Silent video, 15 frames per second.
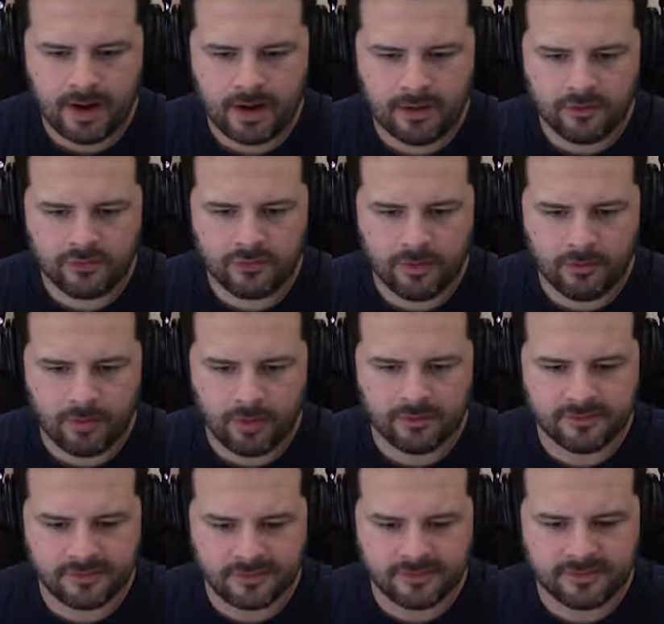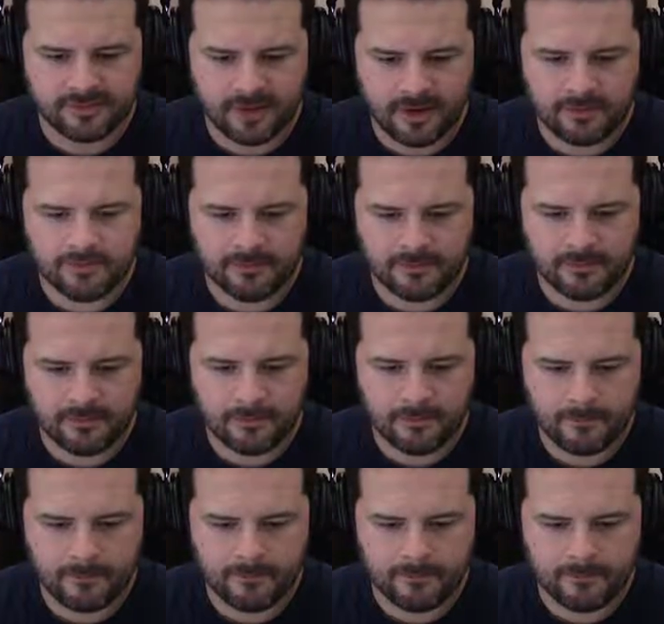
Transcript: I can destroy parts of this stuff.